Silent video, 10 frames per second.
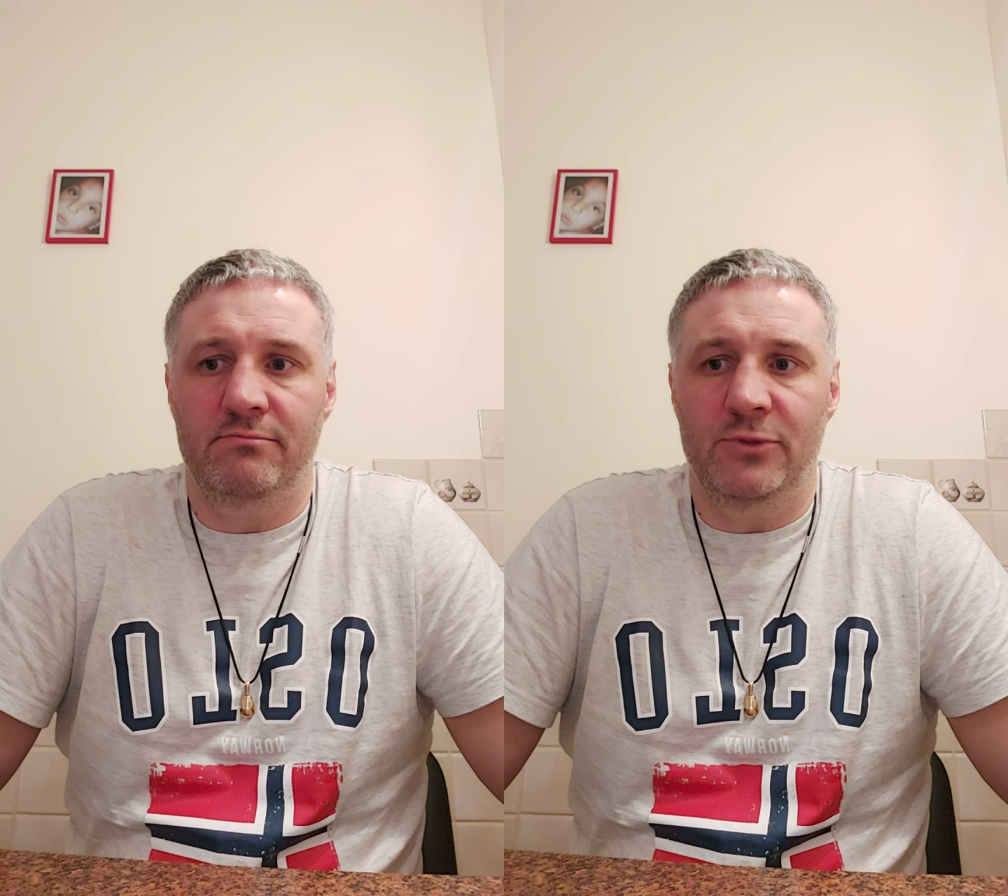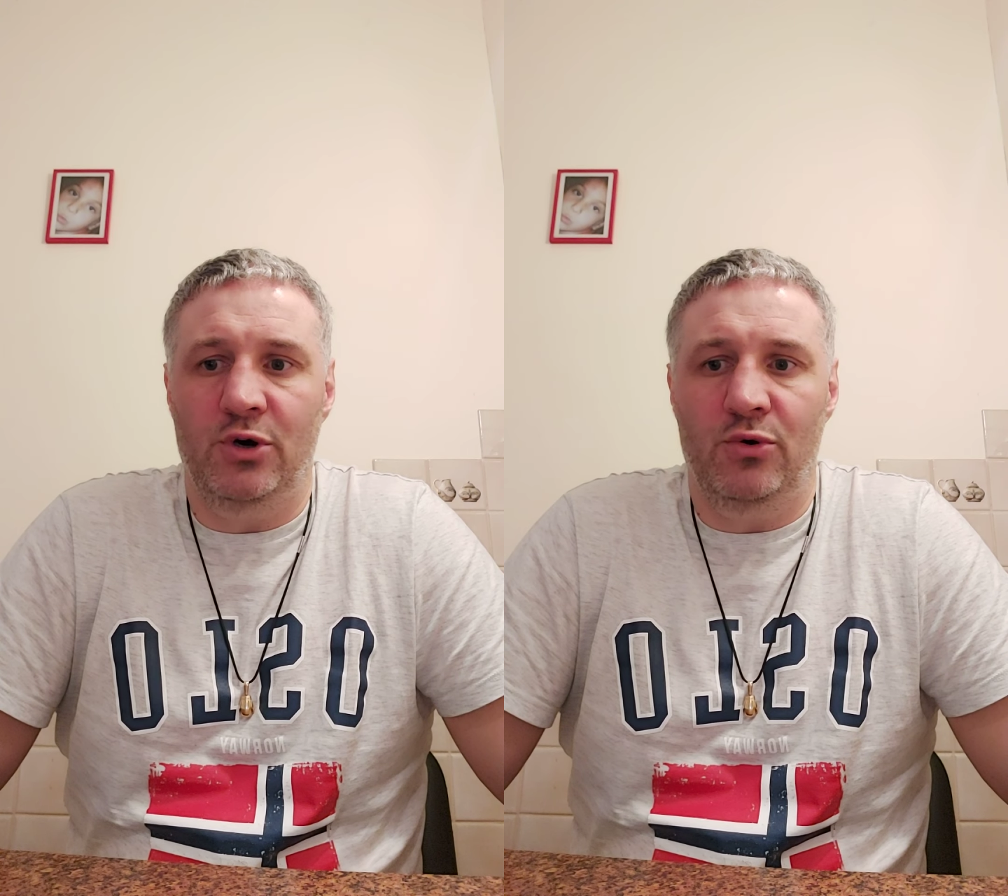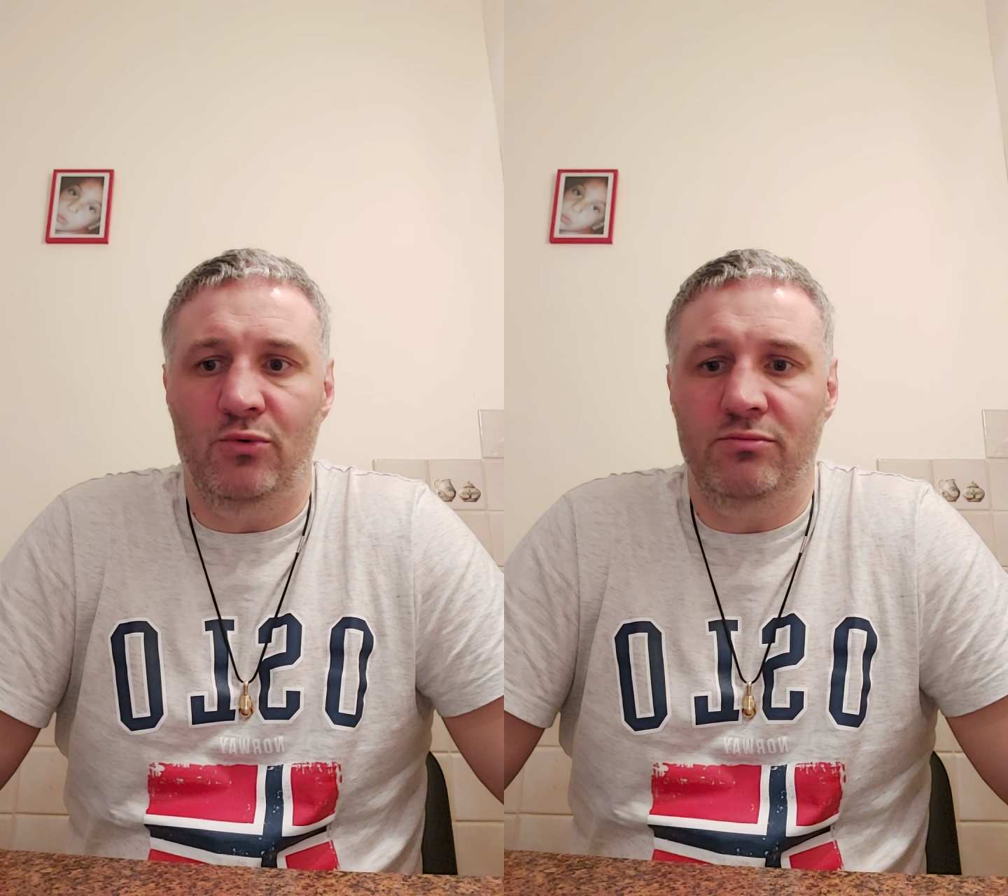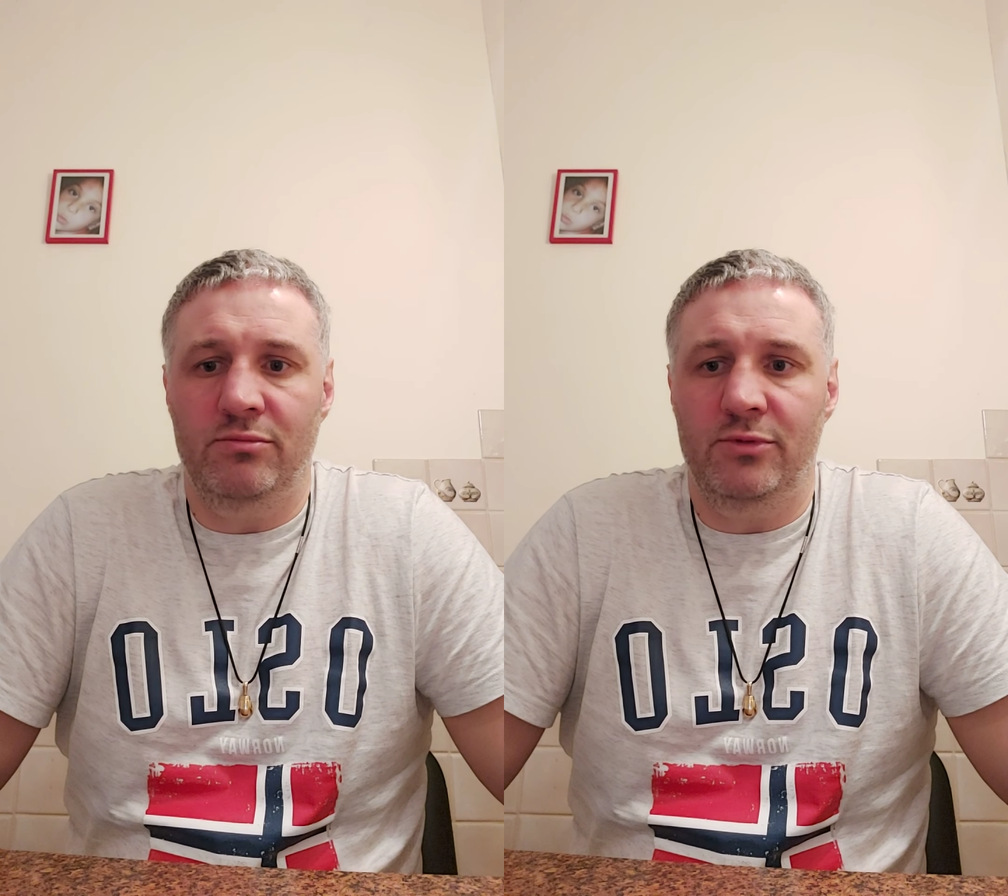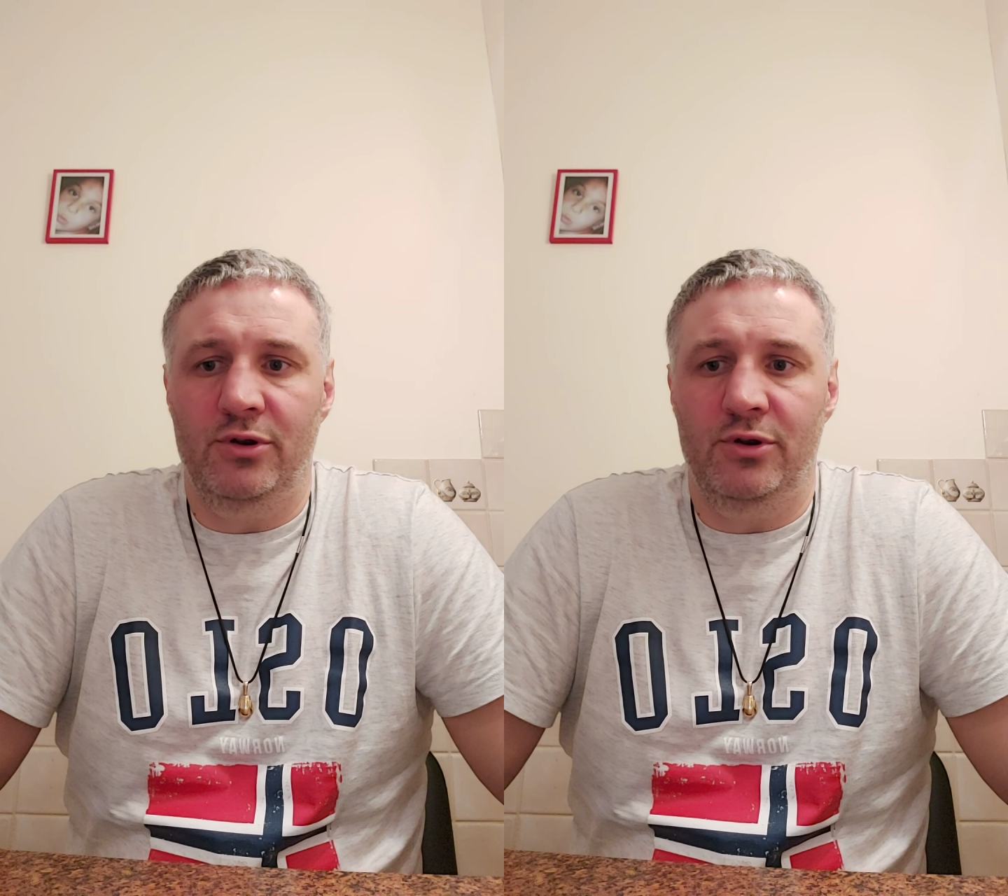no